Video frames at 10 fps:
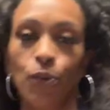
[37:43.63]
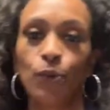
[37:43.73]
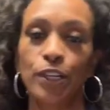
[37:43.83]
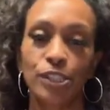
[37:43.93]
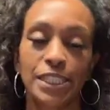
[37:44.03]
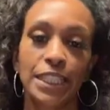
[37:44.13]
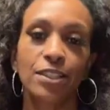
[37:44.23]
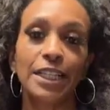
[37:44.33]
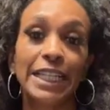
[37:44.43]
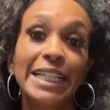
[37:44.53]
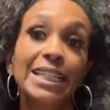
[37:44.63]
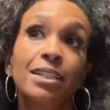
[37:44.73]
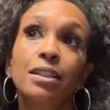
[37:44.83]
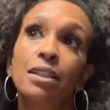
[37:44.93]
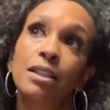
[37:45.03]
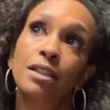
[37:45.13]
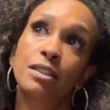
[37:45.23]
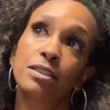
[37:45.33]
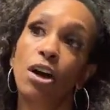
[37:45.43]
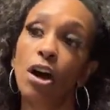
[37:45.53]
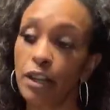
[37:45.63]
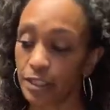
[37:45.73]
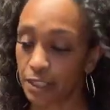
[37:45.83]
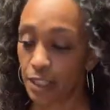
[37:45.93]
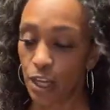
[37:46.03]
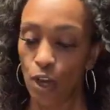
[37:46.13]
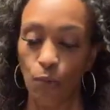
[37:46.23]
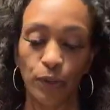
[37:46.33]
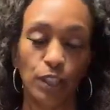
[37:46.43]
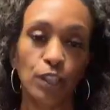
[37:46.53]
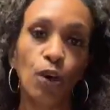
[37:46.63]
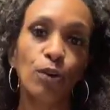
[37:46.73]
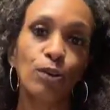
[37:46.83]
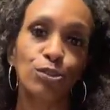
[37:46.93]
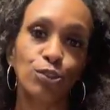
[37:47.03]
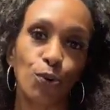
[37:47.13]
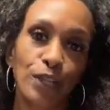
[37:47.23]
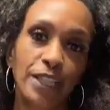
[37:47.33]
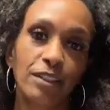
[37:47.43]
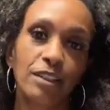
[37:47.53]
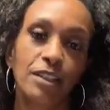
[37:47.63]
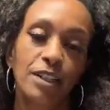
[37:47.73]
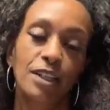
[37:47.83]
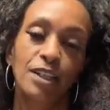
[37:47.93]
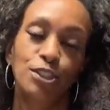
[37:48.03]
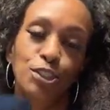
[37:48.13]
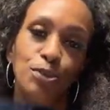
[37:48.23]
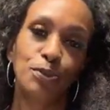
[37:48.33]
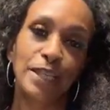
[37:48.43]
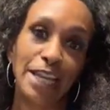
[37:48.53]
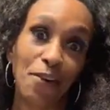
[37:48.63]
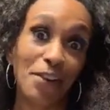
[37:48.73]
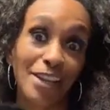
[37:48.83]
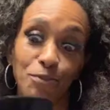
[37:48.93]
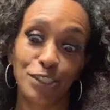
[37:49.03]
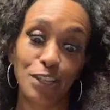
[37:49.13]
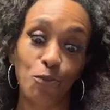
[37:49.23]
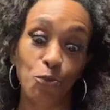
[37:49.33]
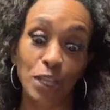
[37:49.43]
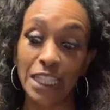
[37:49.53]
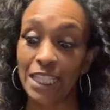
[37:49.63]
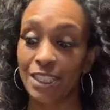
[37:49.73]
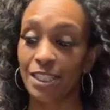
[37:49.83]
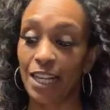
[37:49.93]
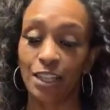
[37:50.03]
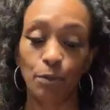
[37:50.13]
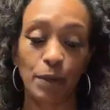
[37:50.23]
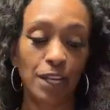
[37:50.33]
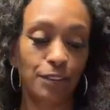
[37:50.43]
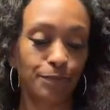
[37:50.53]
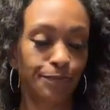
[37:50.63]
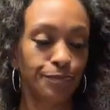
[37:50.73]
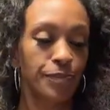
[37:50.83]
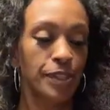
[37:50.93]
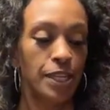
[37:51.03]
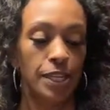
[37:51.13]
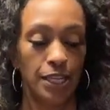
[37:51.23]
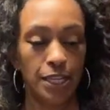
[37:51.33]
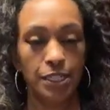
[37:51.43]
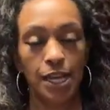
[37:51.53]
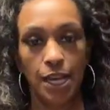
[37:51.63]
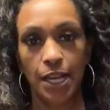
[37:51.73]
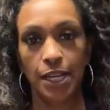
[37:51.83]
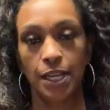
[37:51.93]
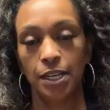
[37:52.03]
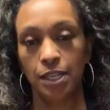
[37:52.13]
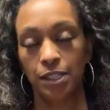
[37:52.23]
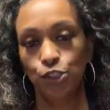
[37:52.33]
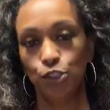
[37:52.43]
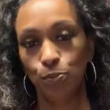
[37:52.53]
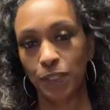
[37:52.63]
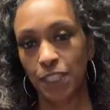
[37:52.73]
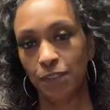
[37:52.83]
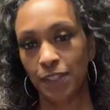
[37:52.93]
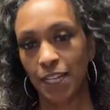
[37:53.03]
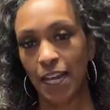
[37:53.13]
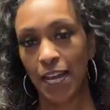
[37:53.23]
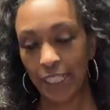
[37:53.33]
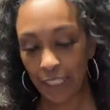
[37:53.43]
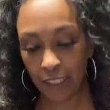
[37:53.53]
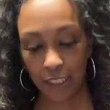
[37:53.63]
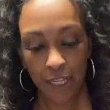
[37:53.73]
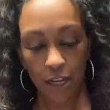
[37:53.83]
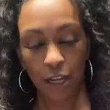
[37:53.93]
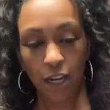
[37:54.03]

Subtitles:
We are still in talks with a local store here to carry it, which I'm really excited about. And I do believe that I can